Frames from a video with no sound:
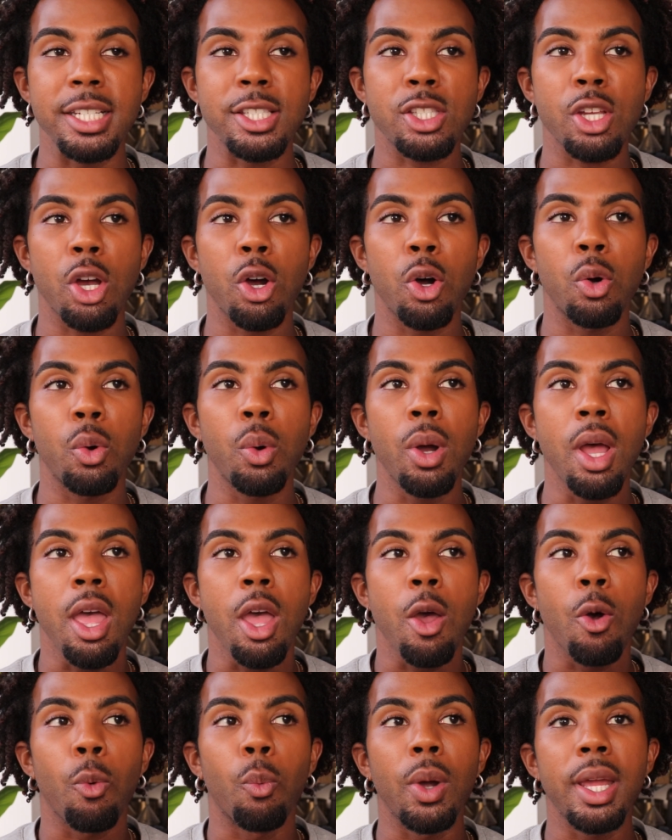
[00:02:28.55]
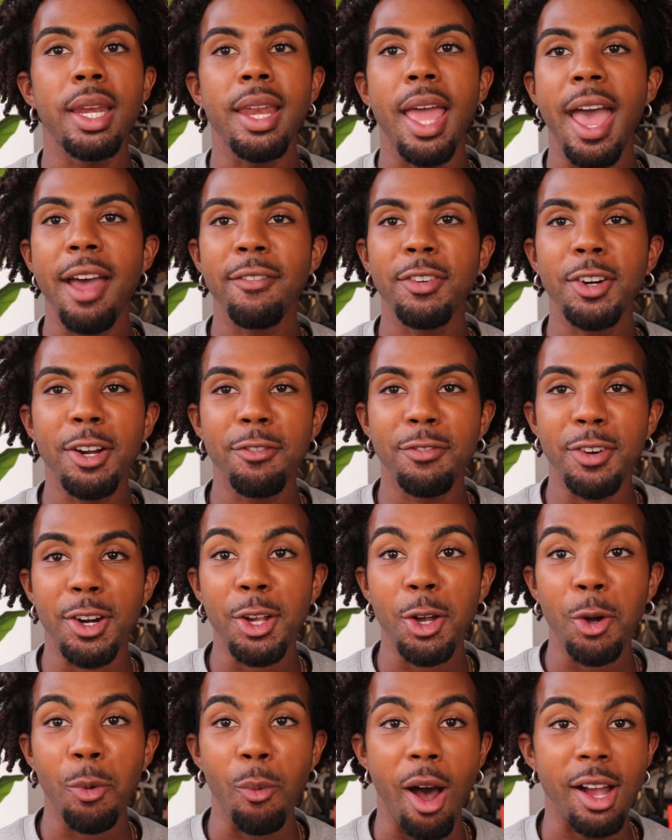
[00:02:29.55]
So whenever a
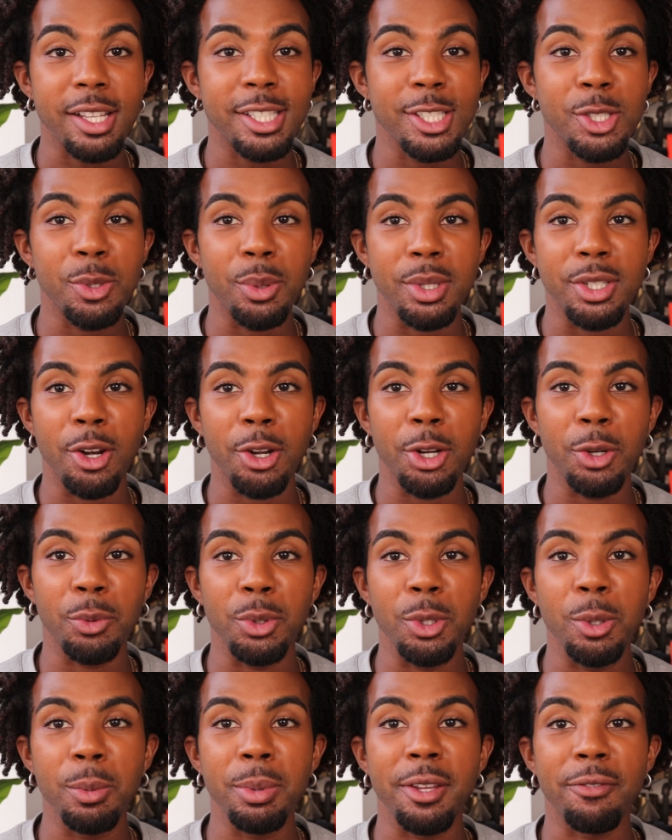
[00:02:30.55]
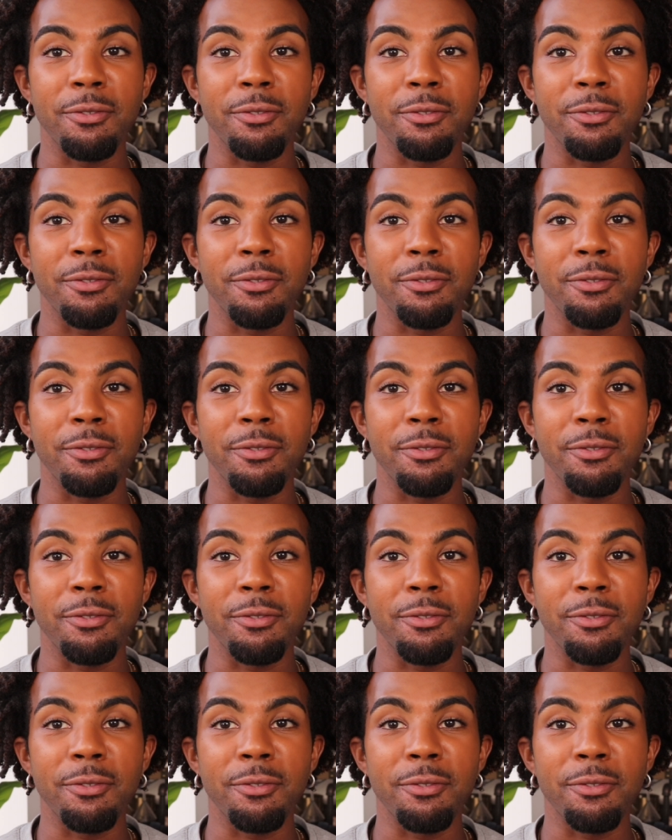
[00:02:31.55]
Virgo walks into a dirty room,